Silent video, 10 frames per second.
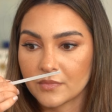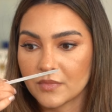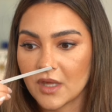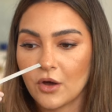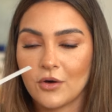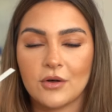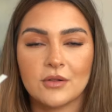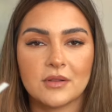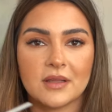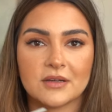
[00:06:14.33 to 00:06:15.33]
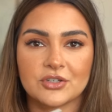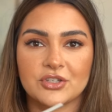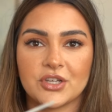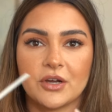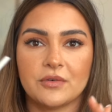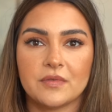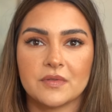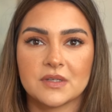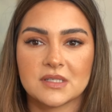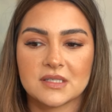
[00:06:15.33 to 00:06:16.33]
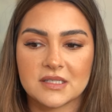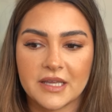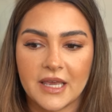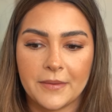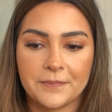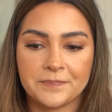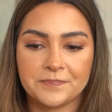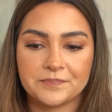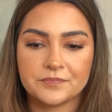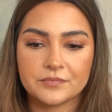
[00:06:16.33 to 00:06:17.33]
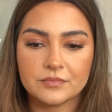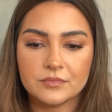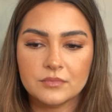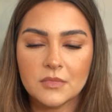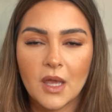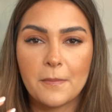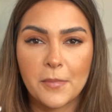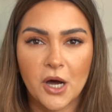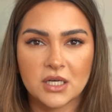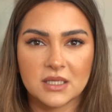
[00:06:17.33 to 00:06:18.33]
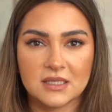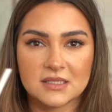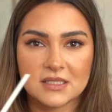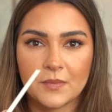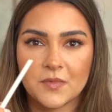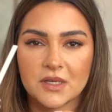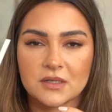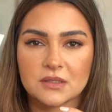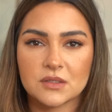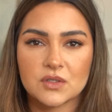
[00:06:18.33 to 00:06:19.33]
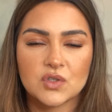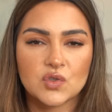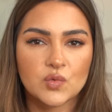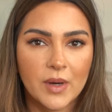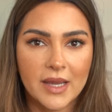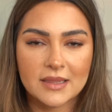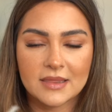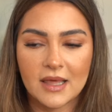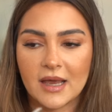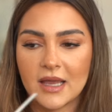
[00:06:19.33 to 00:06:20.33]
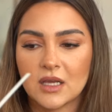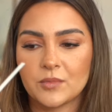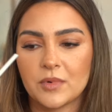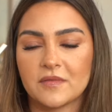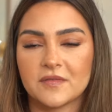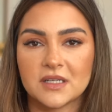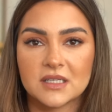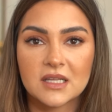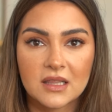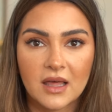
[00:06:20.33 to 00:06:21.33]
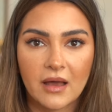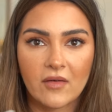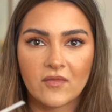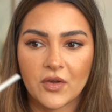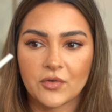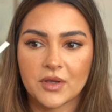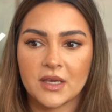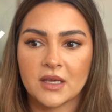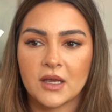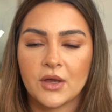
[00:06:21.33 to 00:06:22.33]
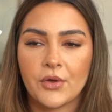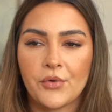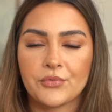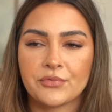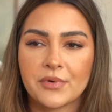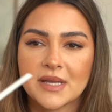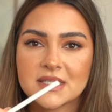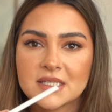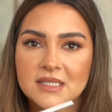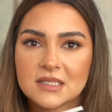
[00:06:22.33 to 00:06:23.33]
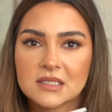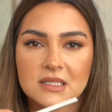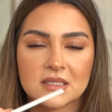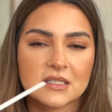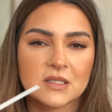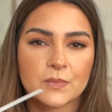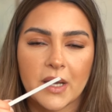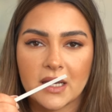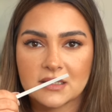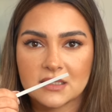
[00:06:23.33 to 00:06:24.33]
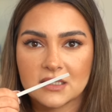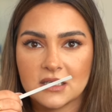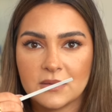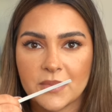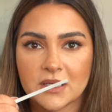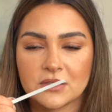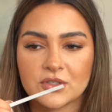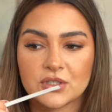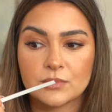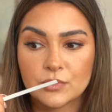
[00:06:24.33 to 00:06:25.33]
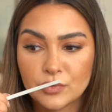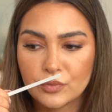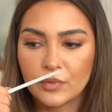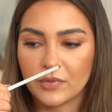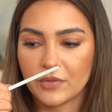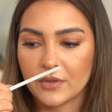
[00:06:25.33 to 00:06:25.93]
They all share the same body, something suede-like with vanilla, very resinous and spicy, but smooth